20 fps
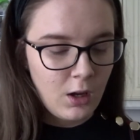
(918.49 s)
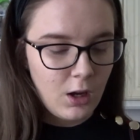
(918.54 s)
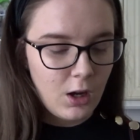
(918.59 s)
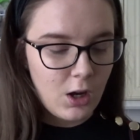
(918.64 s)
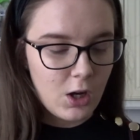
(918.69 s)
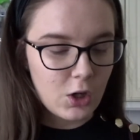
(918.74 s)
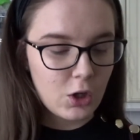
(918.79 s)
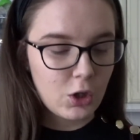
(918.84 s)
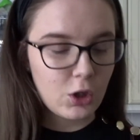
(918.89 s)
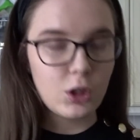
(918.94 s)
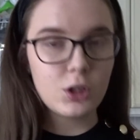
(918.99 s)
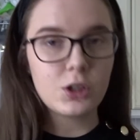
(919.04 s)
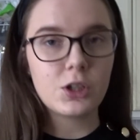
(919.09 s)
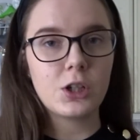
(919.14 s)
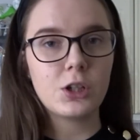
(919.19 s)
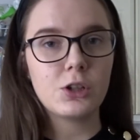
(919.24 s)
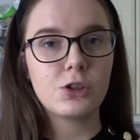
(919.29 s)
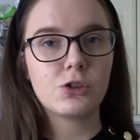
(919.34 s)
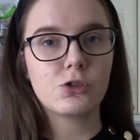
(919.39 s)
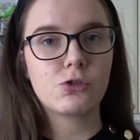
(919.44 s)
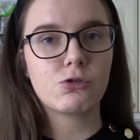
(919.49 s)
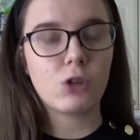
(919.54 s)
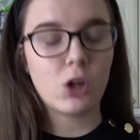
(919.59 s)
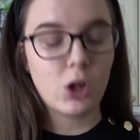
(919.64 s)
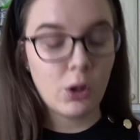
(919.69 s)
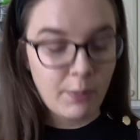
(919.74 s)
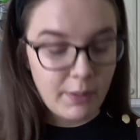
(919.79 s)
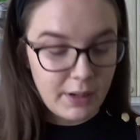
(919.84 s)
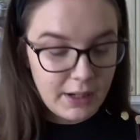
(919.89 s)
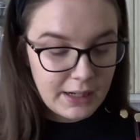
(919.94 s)
a good
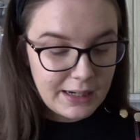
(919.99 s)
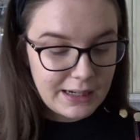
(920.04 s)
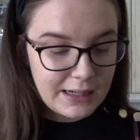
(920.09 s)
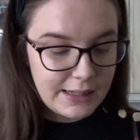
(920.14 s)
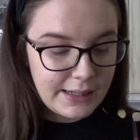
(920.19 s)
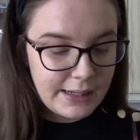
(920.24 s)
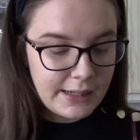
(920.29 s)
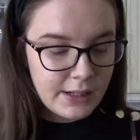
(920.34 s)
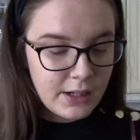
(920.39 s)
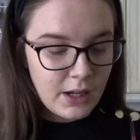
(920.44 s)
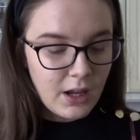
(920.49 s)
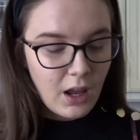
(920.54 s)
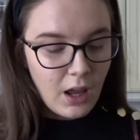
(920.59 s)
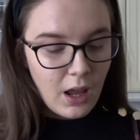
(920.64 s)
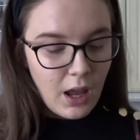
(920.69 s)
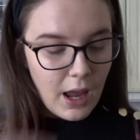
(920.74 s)
scrub and clean,